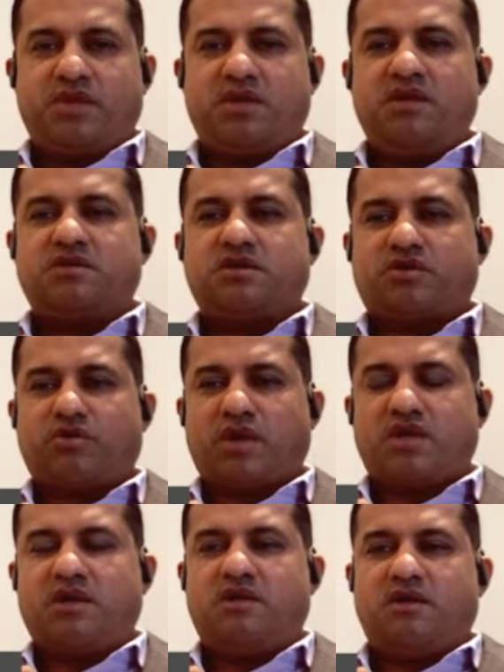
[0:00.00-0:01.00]
be
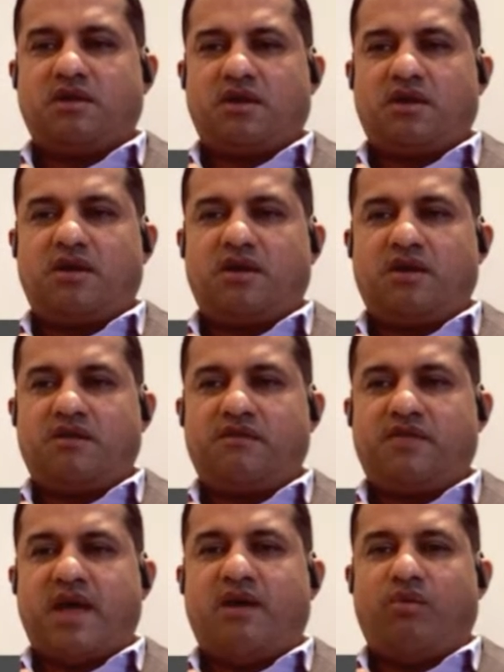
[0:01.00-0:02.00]
integrated
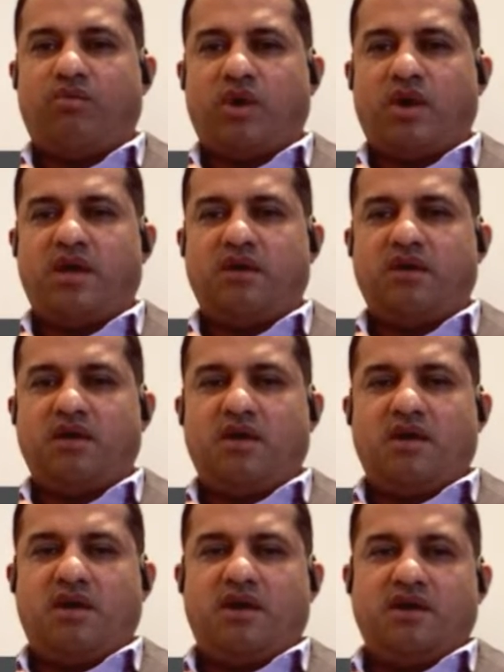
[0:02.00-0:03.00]
that way
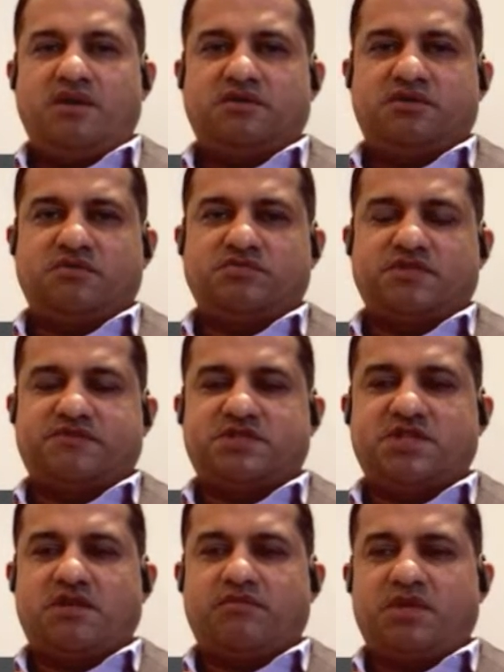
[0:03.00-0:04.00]
in terms of
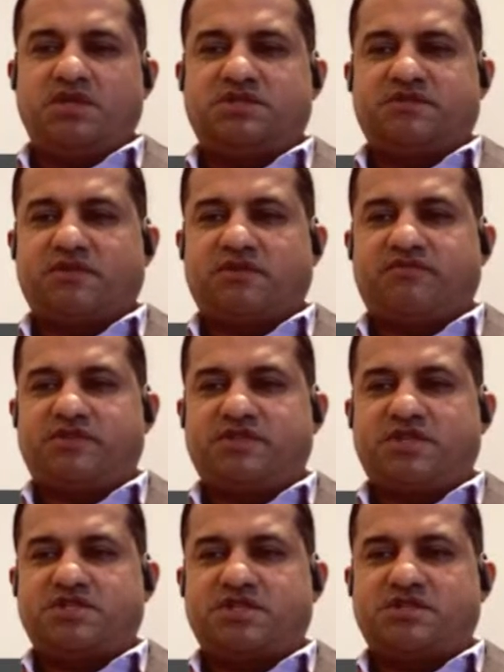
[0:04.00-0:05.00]
CMEs for the
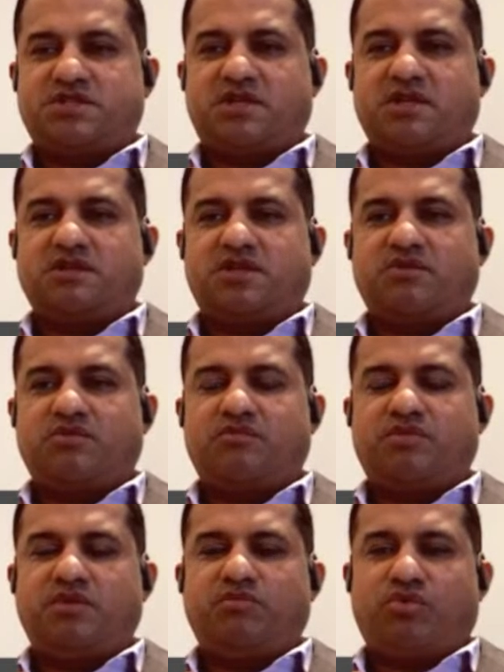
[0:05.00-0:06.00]
physicians, I think they
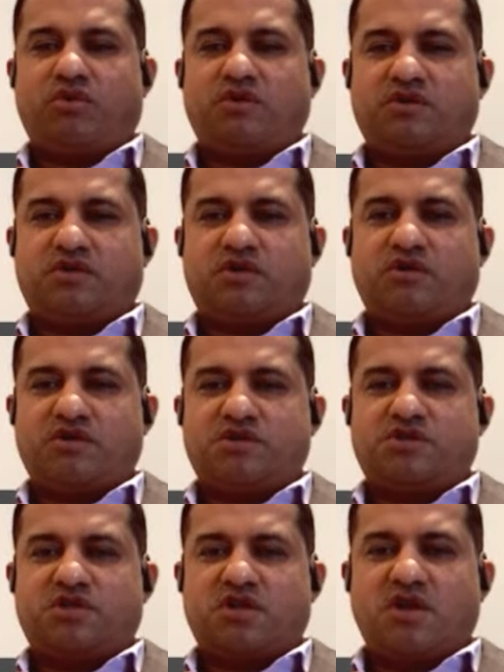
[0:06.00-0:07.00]
would be more
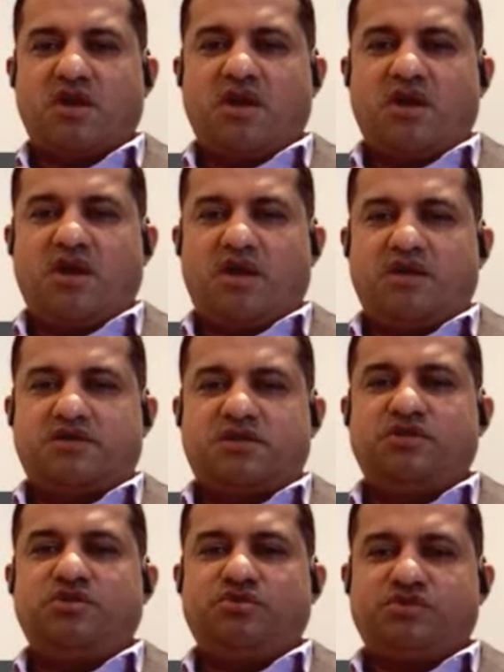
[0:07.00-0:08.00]
encouraged
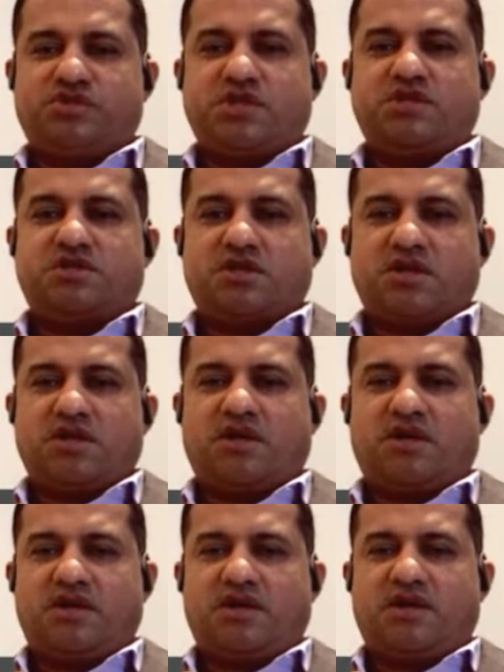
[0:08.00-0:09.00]
to use it
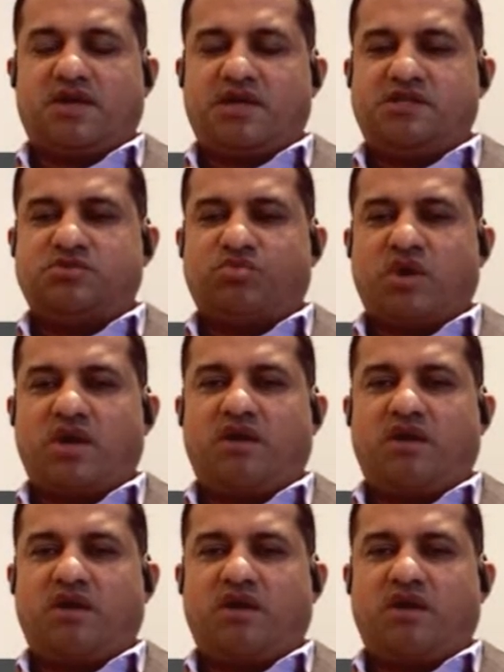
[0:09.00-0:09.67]
as